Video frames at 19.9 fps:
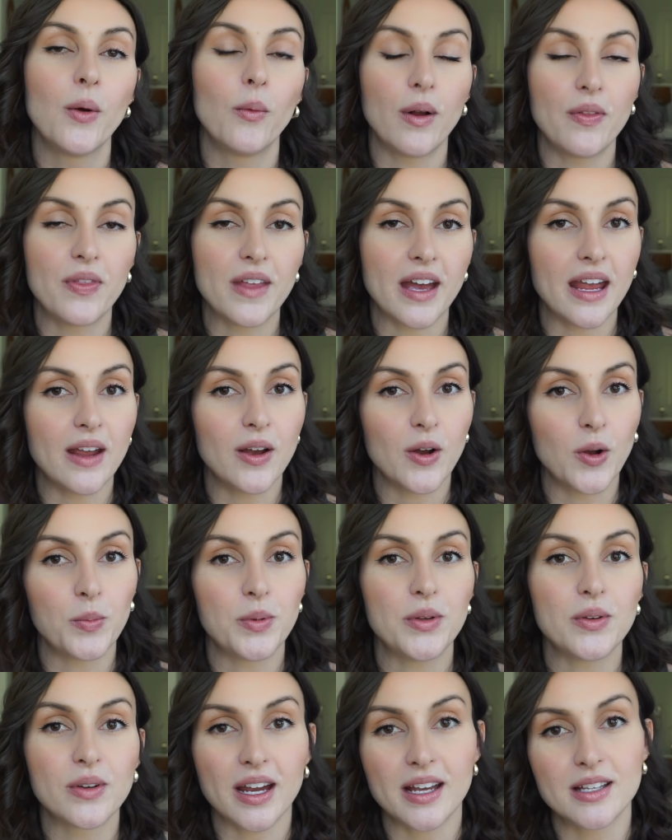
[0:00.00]
one that I hope
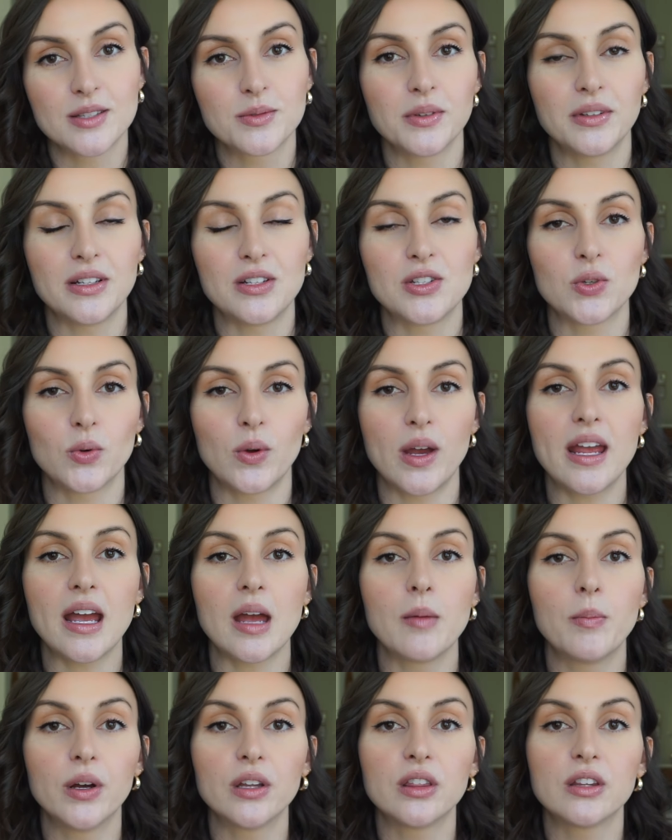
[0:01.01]
you guys will enjoy.
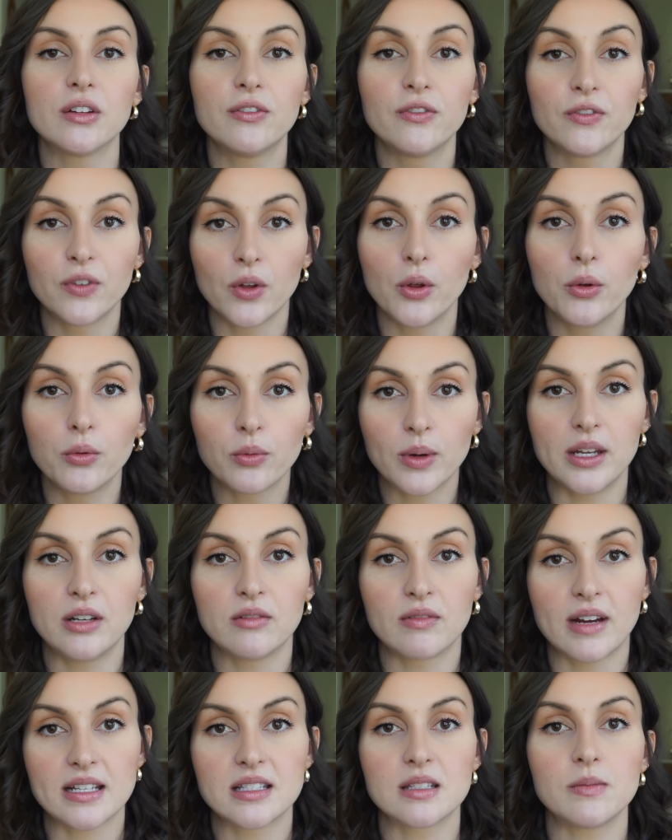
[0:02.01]
I put the full written
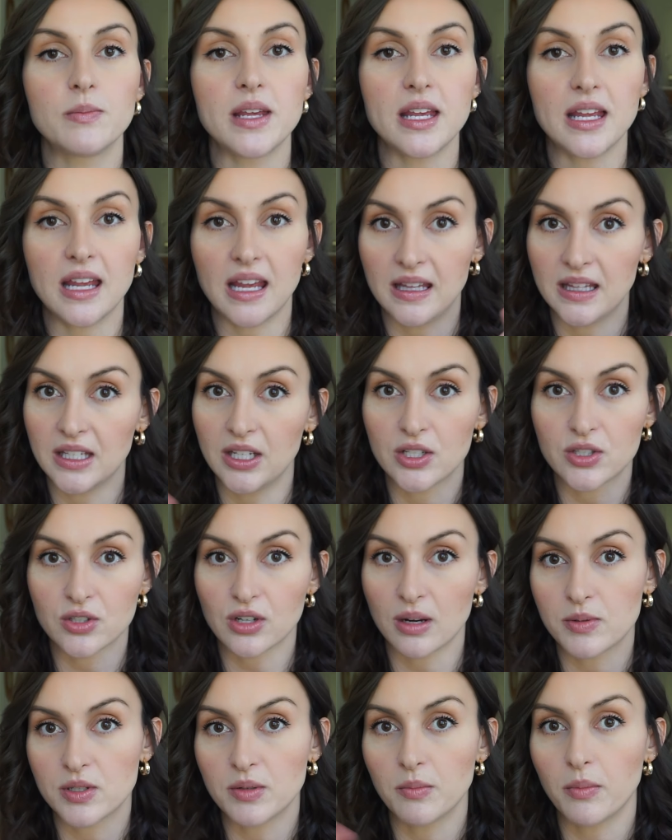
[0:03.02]
recipe in the
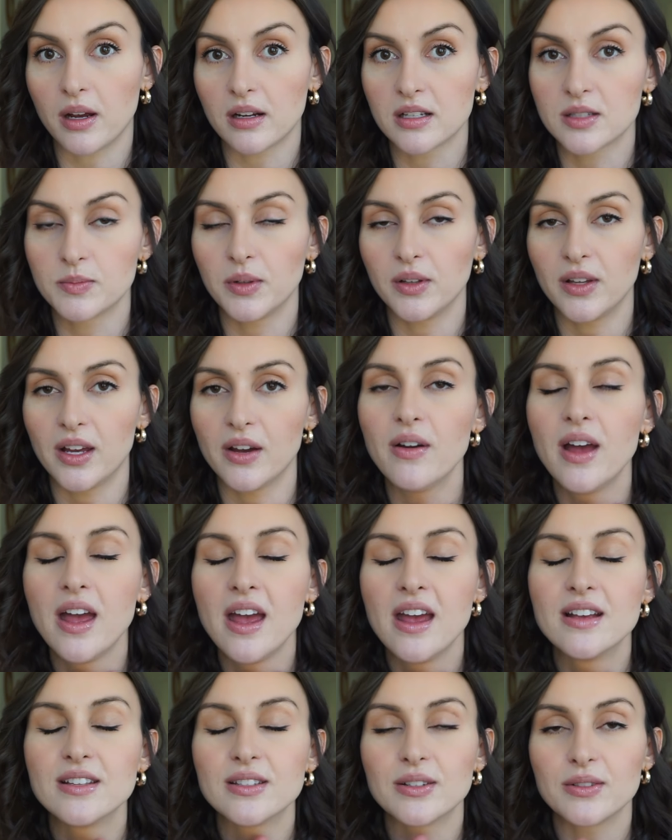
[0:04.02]
description box below,
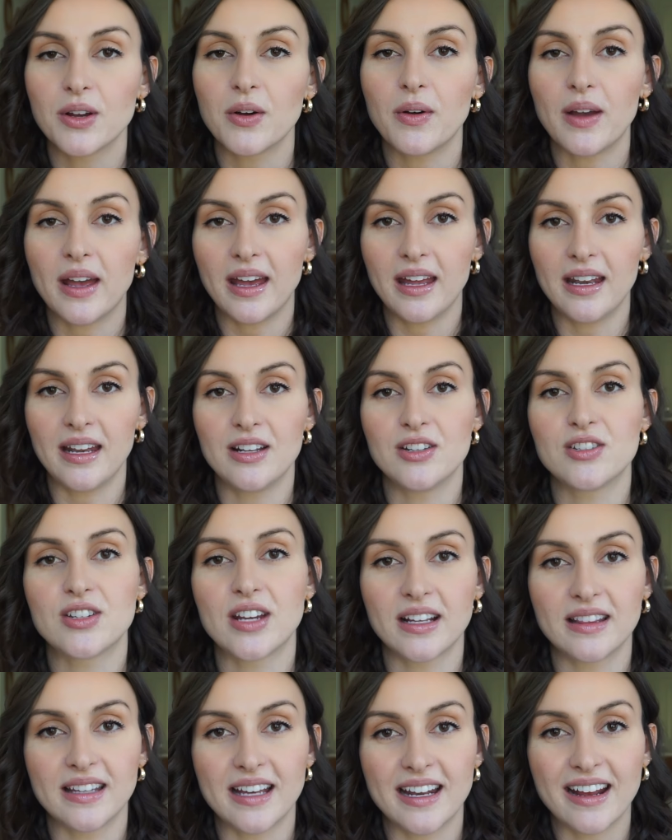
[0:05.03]
so go ahead and
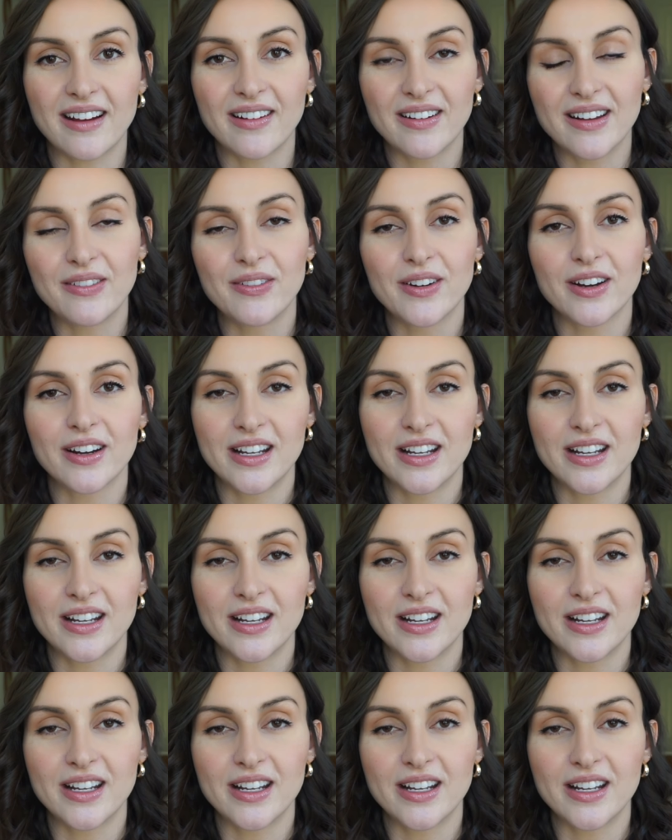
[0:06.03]
check that out if you're